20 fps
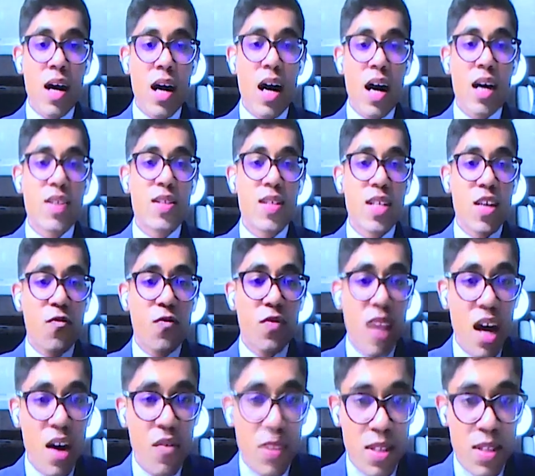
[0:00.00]
see if there
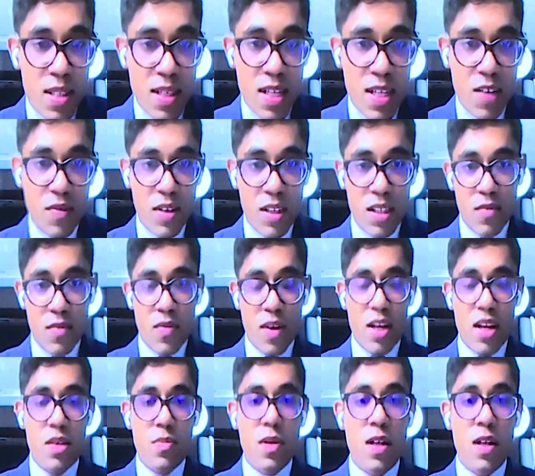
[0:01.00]
was a three-wheeler available.